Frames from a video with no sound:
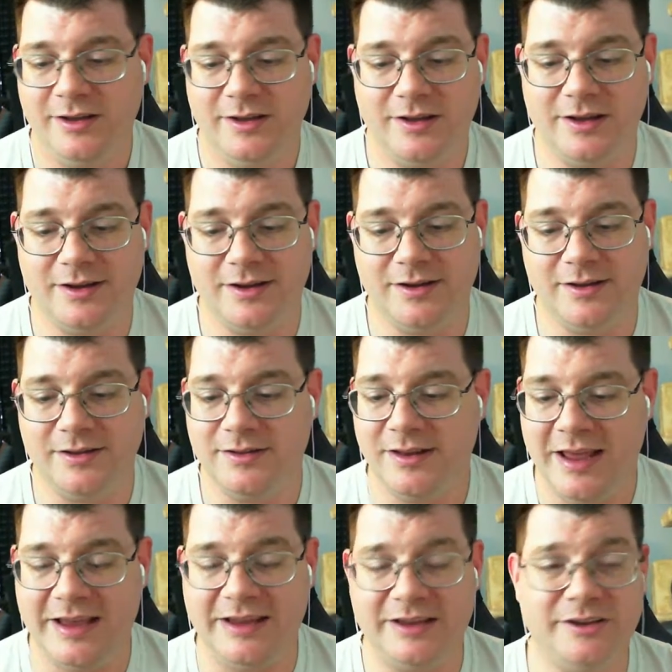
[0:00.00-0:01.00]
uh,
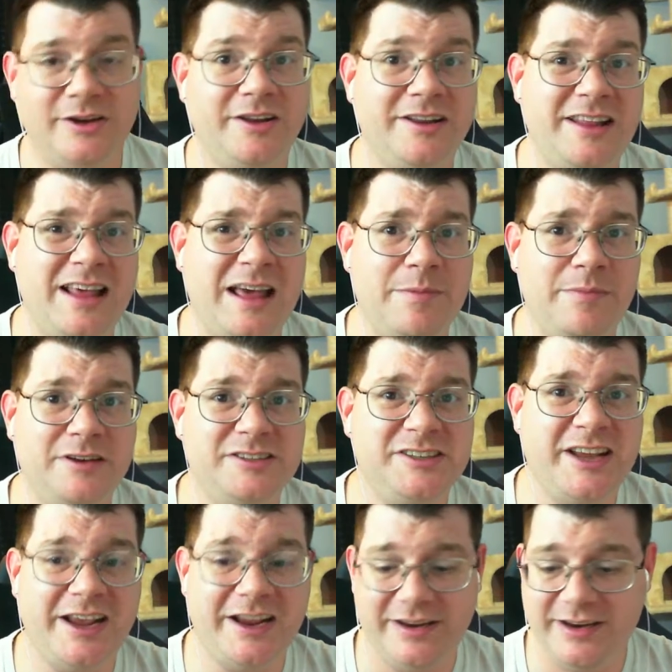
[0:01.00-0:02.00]
hanging on to that much
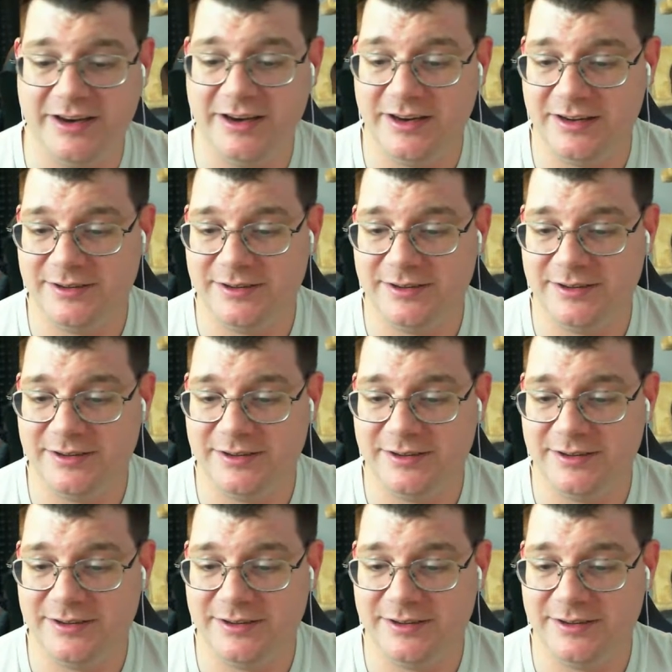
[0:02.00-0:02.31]
candy.